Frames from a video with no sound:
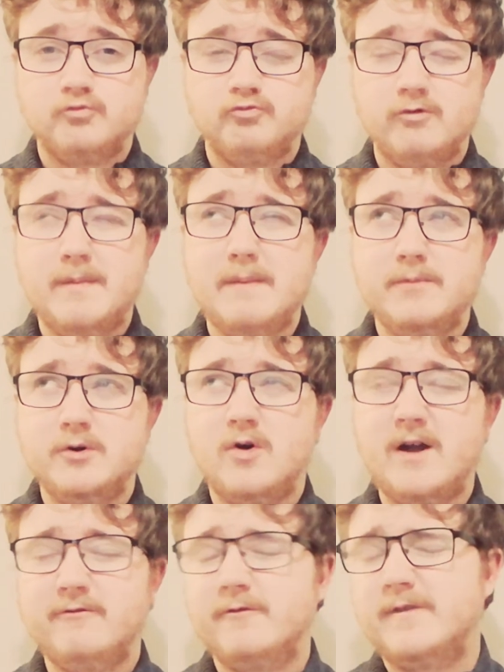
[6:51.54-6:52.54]
remember
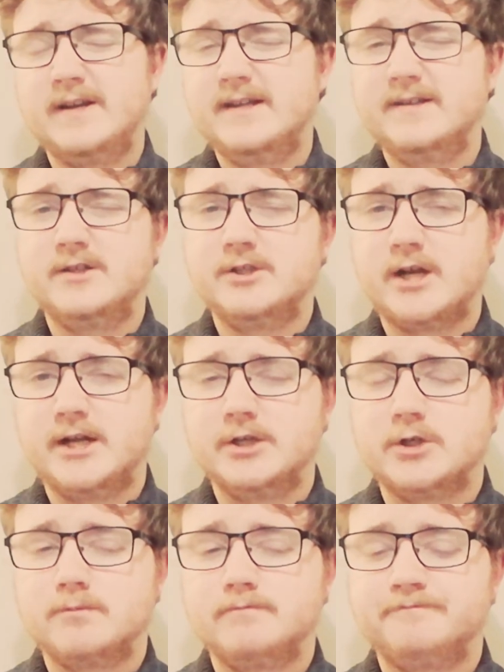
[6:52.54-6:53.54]
not everything needs to
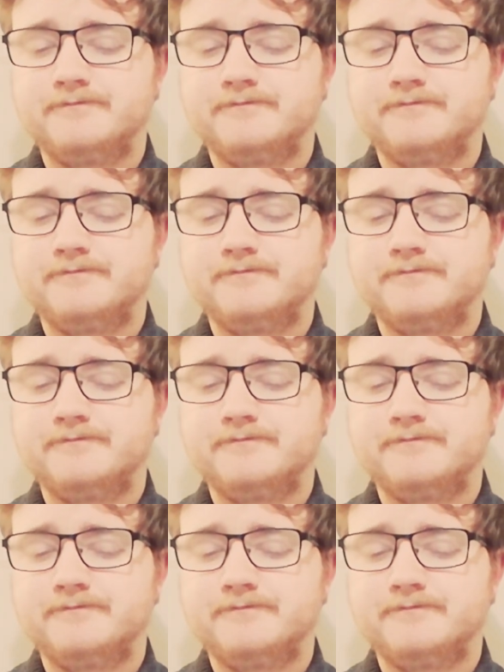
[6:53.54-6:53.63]
change.